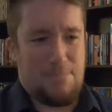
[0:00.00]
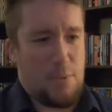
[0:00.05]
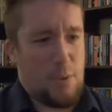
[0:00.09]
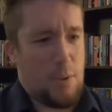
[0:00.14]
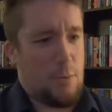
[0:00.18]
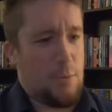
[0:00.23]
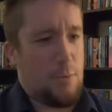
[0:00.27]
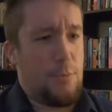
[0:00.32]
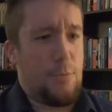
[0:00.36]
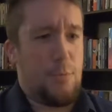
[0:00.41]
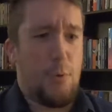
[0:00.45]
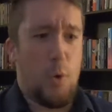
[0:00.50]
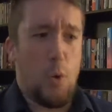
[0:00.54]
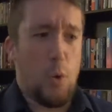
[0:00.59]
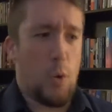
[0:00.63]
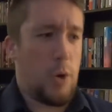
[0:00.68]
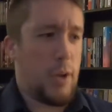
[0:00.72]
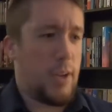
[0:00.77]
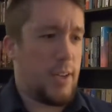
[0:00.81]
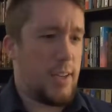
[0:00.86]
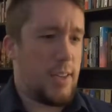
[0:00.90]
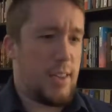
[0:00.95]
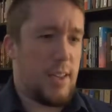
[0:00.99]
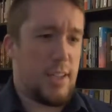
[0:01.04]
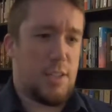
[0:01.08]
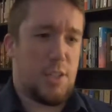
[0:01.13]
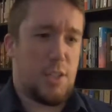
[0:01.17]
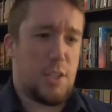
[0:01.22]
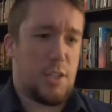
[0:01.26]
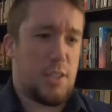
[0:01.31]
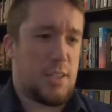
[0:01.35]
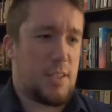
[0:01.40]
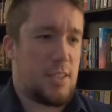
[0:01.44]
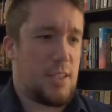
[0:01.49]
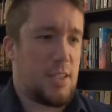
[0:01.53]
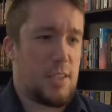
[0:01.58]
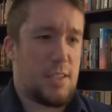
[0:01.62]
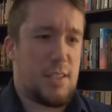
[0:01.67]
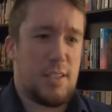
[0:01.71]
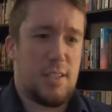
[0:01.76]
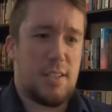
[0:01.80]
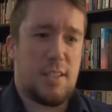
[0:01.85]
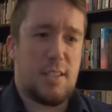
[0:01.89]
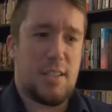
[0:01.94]
void that just
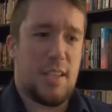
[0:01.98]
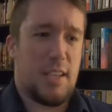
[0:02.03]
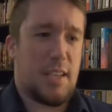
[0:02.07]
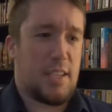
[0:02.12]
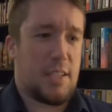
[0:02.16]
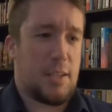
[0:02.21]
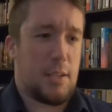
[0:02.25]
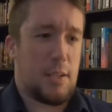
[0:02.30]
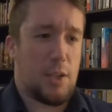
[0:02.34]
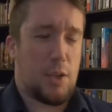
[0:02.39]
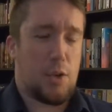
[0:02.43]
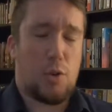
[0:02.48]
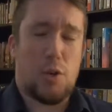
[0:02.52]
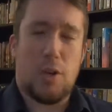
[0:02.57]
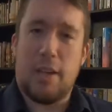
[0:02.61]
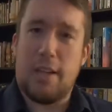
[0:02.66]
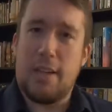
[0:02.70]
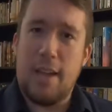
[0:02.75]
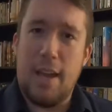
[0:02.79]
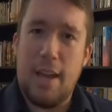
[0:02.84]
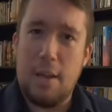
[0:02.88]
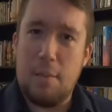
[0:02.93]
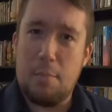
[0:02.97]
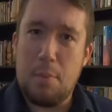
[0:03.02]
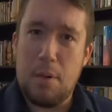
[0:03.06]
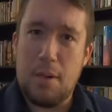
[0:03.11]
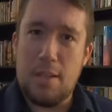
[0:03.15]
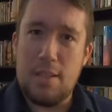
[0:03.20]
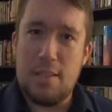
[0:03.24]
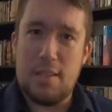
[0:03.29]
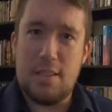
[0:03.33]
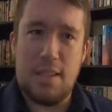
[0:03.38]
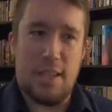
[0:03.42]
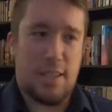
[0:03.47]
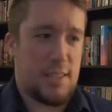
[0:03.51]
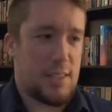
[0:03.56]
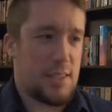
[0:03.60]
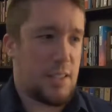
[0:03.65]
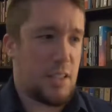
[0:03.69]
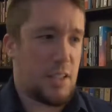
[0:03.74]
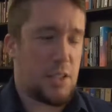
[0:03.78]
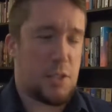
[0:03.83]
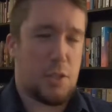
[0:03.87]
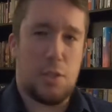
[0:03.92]
doesn't seek to create, but instead
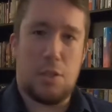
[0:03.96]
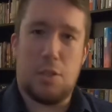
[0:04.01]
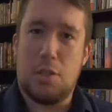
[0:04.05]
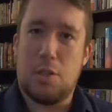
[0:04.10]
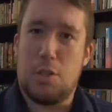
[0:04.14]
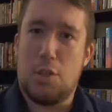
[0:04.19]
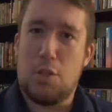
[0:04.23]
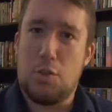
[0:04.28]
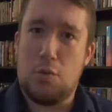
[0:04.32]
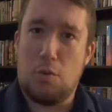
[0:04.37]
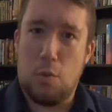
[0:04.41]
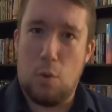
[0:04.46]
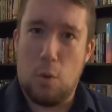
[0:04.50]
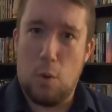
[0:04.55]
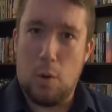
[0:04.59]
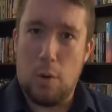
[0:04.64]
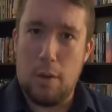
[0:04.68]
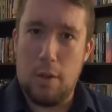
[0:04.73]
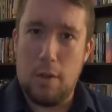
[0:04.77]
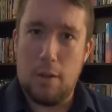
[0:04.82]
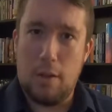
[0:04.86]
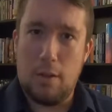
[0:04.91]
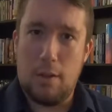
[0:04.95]
seeks to destroy.